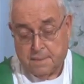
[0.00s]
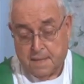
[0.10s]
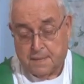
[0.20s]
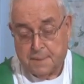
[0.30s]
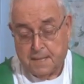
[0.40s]

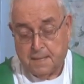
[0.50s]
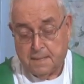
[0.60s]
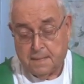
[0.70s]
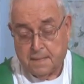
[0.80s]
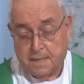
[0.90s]

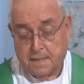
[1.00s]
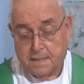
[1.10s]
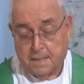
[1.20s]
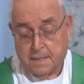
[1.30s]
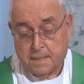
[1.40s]
Nothing
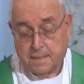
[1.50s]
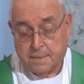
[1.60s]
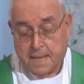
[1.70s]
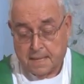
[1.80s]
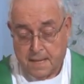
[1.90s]

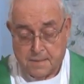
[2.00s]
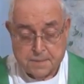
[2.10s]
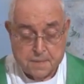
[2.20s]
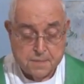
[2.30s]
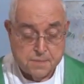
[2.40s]
that
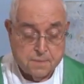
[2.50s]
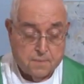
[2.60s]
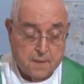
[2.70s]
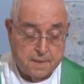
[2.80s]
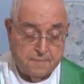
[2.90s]
enters
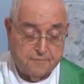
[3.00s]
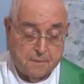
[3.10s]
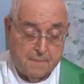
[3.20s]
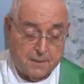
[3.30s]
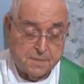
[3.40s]
one
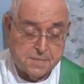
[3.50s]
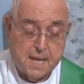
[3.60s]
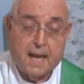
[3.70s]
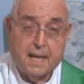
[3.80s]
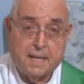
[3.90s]
from
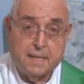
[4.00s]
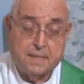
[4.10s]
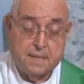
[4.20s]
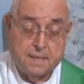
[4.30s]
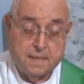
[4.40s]
outside
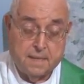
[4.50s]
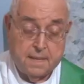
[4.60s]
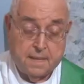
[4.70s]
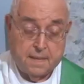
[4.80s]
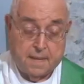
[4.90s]

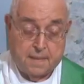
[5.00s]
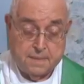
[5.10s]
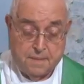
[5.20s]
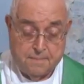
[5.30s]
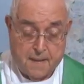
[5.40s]
can
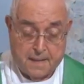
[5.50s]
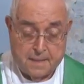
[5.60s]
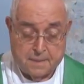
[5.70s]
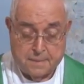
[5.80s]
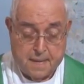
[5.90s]

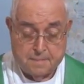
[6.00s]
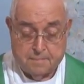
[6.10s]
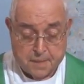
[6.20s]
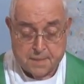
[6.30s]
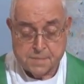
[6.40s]
defile that
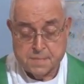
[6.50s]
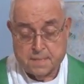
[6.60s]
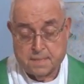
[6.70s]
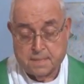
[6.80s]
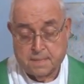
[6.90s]
person,